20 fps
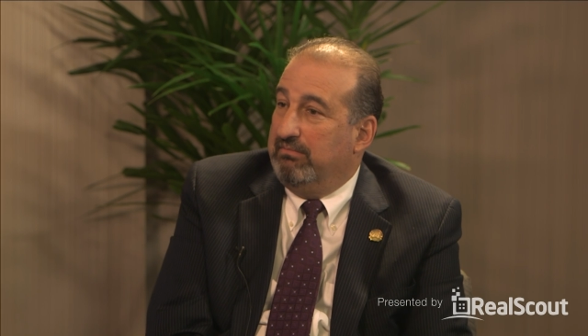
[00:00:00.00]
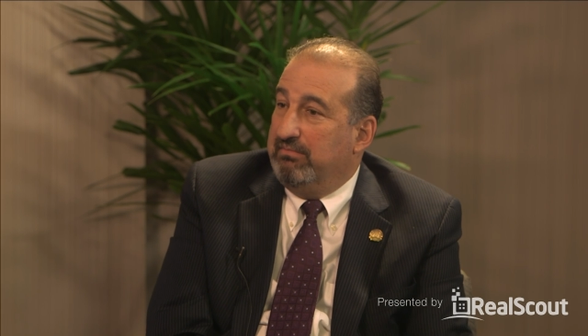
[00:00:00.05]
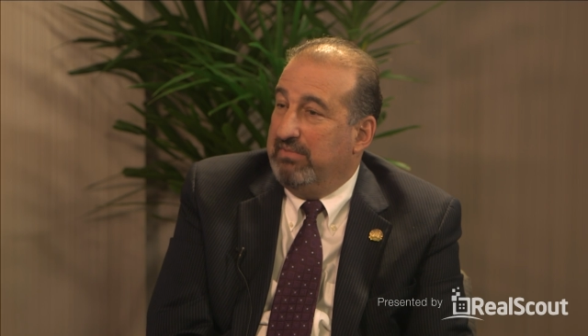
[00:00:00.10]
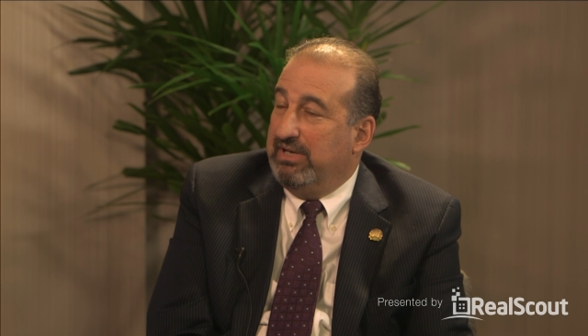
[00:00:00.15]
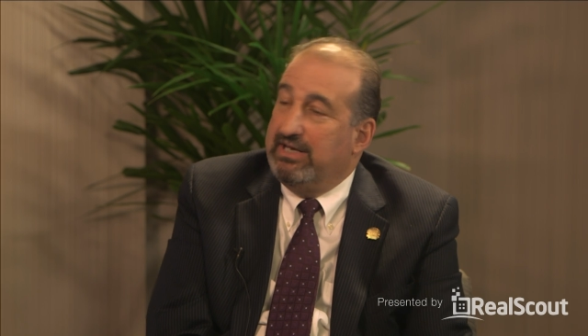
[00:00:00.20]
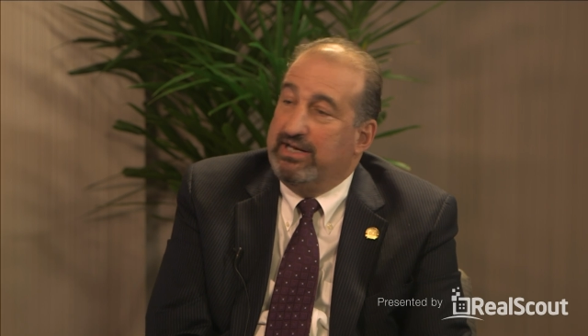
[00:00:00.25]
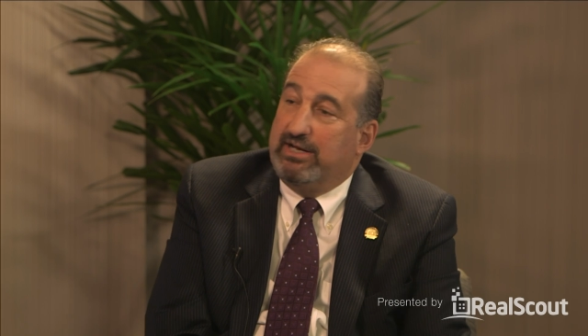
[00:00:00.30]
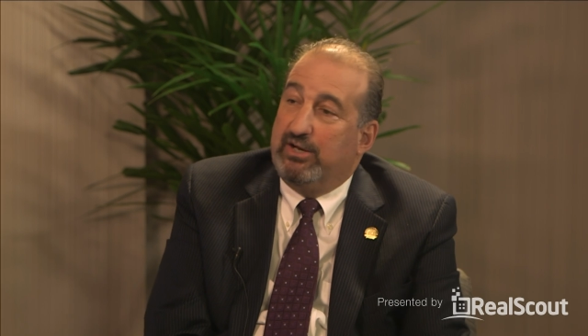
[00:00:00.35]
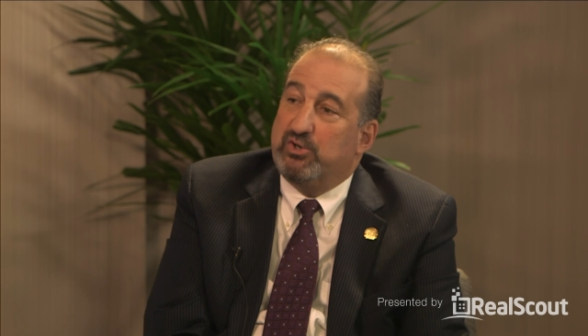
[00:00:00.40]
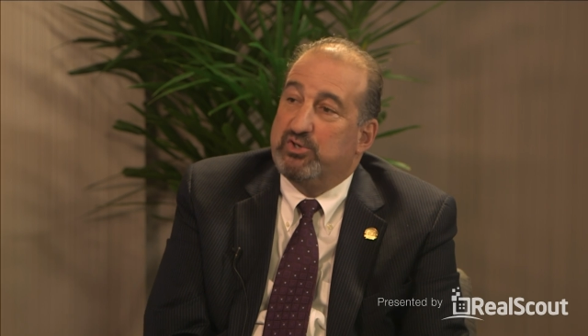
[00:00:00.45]

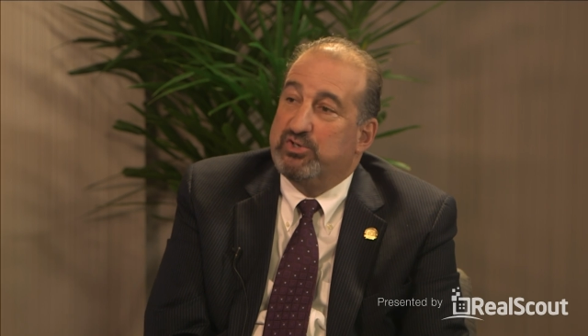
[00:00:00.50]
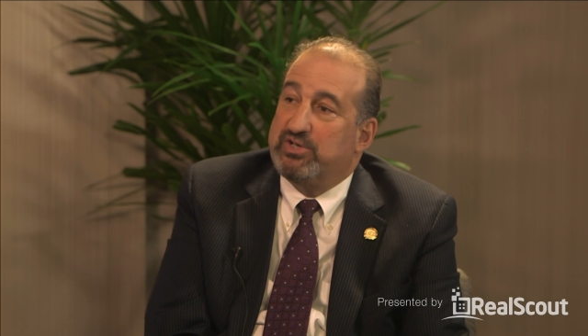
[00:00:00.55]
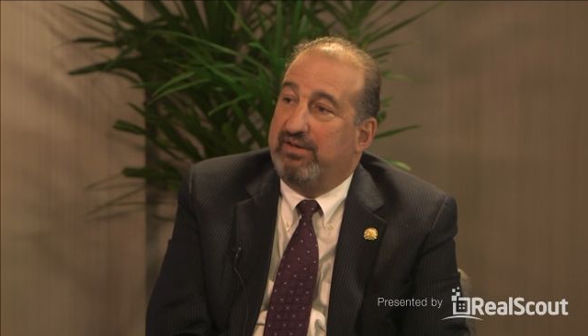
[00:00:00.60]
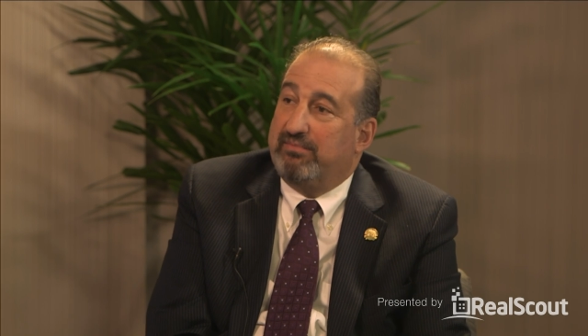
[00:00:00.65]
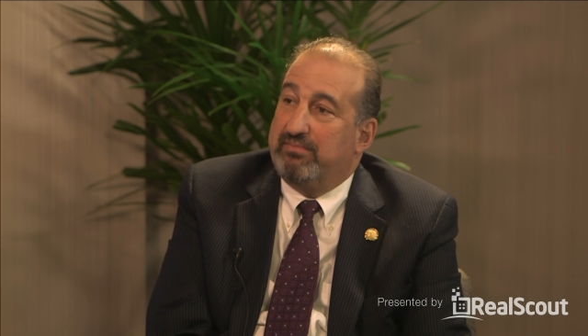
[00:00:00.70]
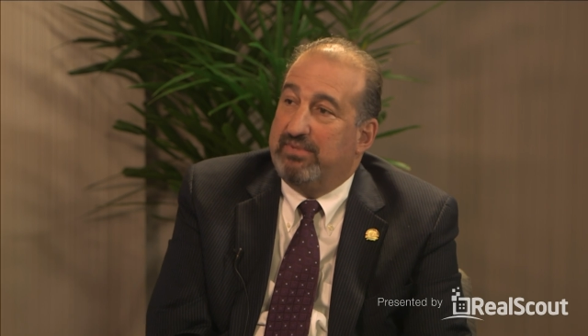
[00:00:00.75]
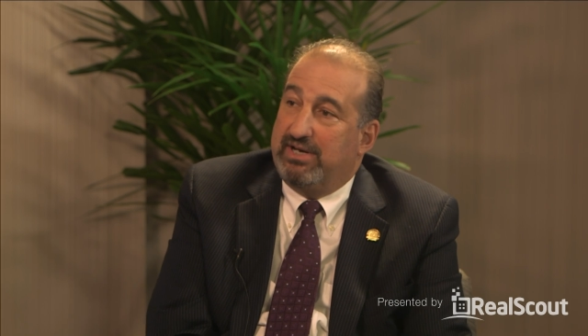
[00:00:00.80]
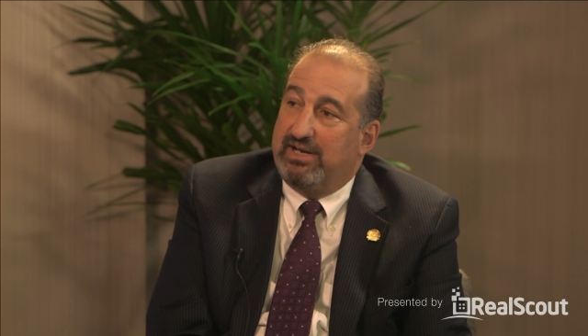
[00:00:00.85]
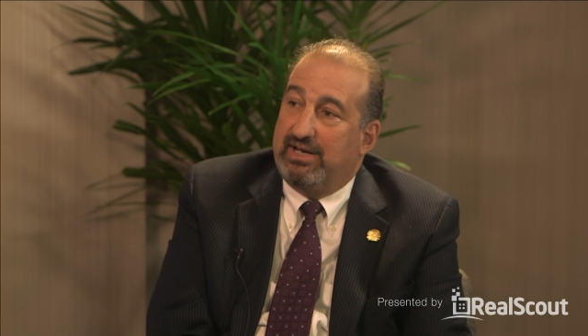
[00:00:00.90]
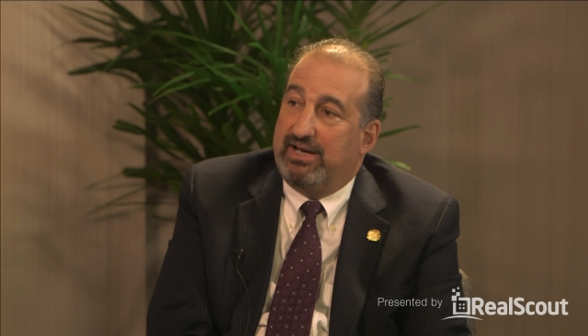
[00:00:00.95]
many years
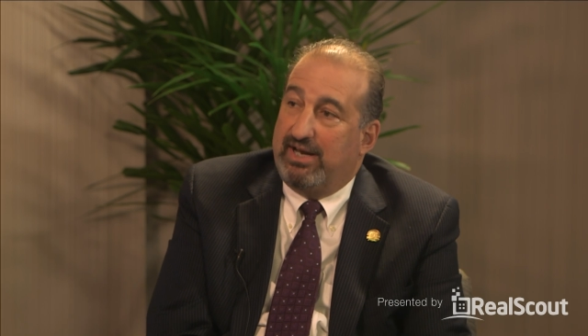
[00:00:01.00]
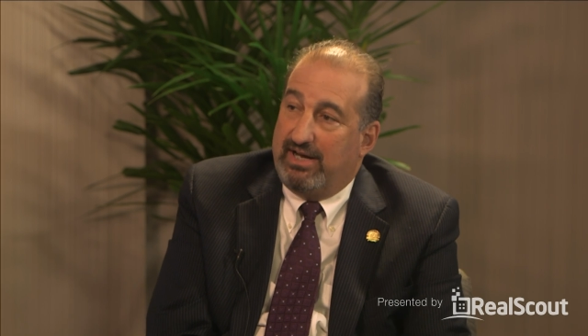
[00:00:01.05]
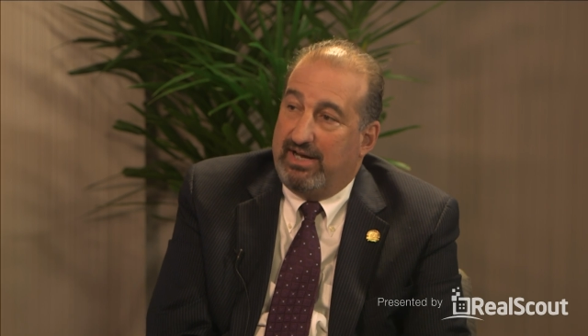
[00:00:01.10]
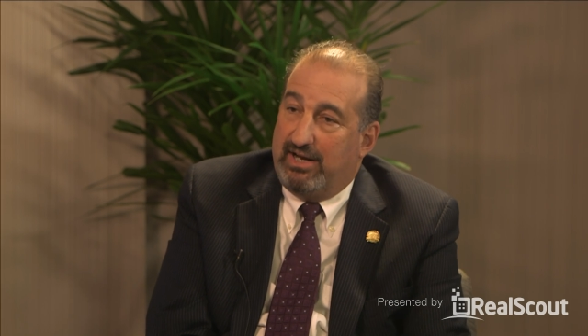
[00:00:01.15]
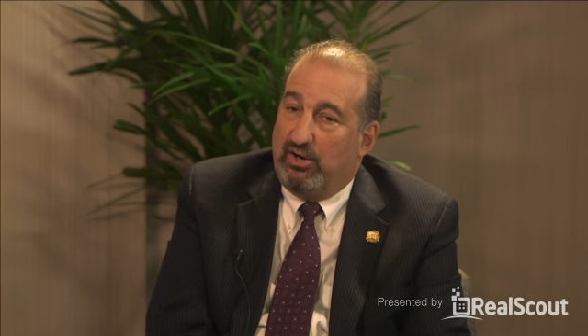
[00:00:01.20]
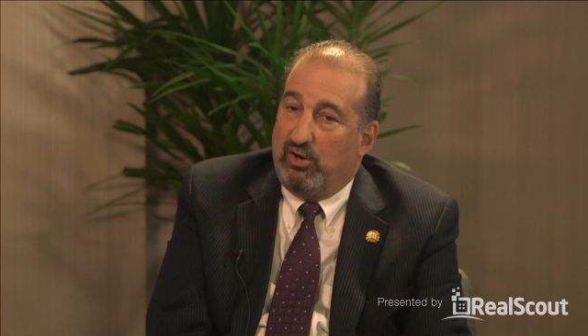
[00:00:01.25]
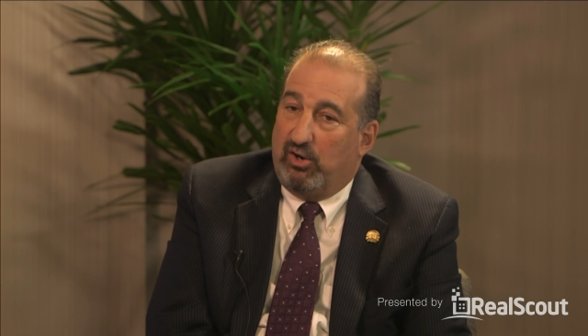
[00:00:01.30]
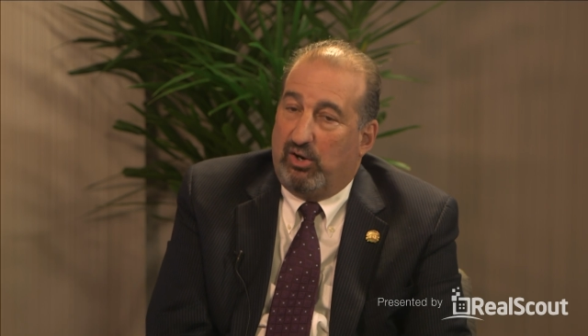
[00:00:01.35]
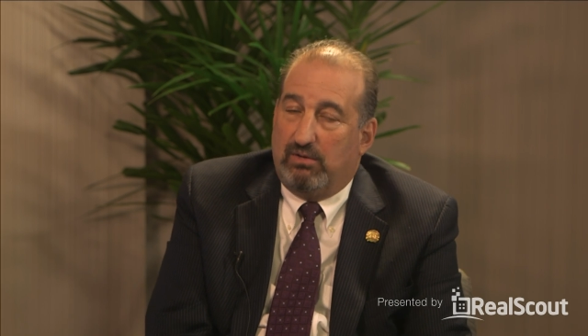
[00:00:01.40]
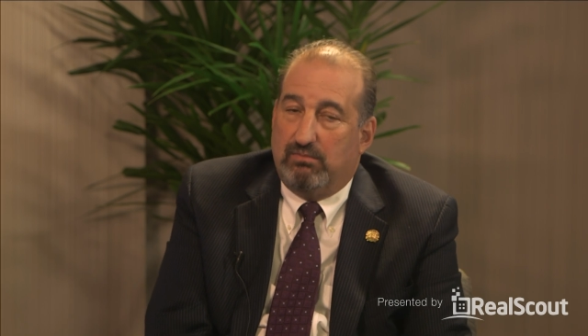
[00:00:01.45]
I've been at
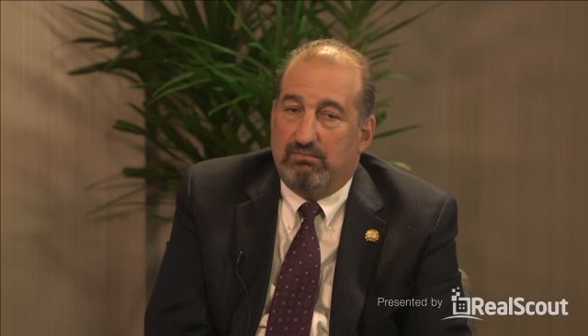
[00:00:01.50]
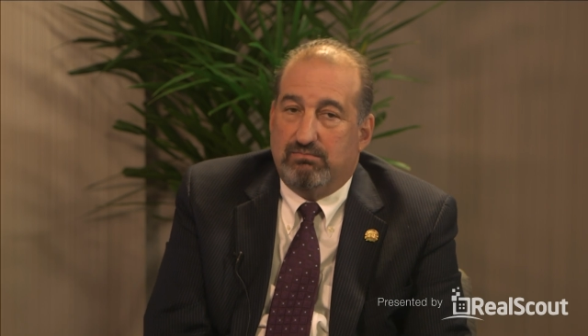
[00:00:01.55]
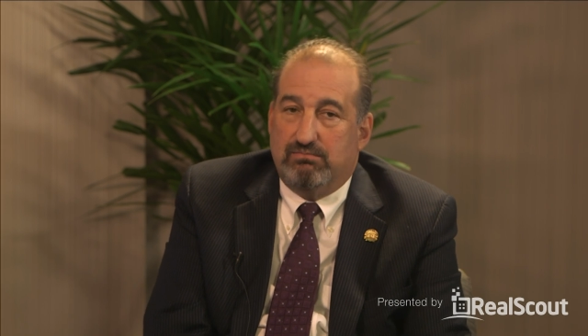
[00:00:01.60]
NAR,